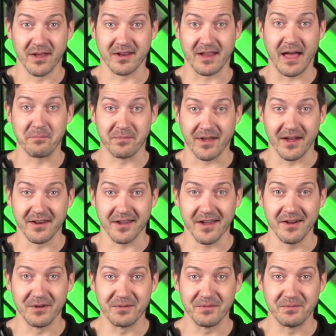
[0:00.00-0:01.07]
It kept cutting
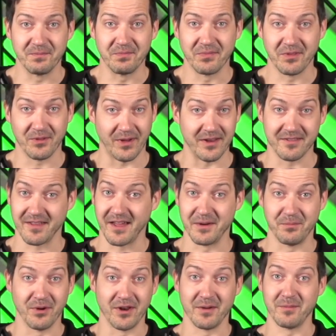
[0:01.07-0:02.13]
out. So I just had to
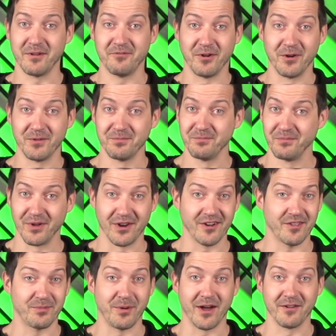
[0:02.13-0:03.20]
put on my phone, put on
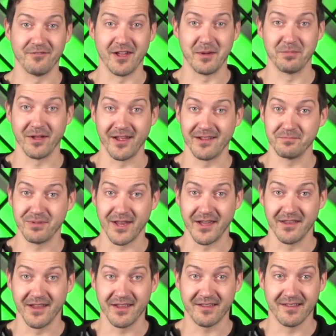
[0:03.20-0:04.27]
a Spotify
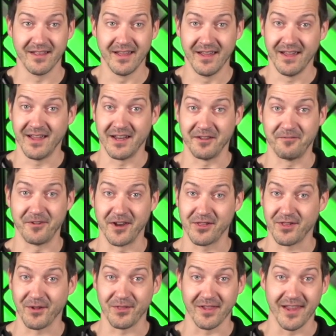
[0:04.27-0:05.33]
playlist, and he
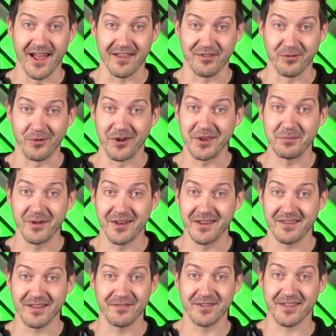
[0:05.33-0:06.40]
finished out the last 20
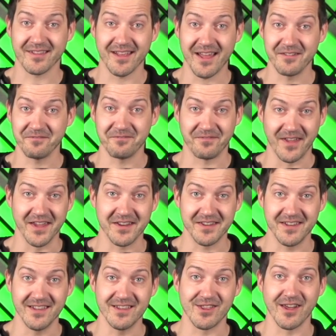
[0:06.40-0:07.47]
minutes of his set fake
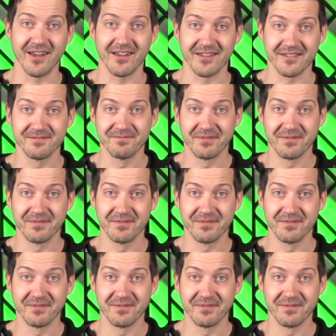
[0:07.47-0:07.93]
DJing.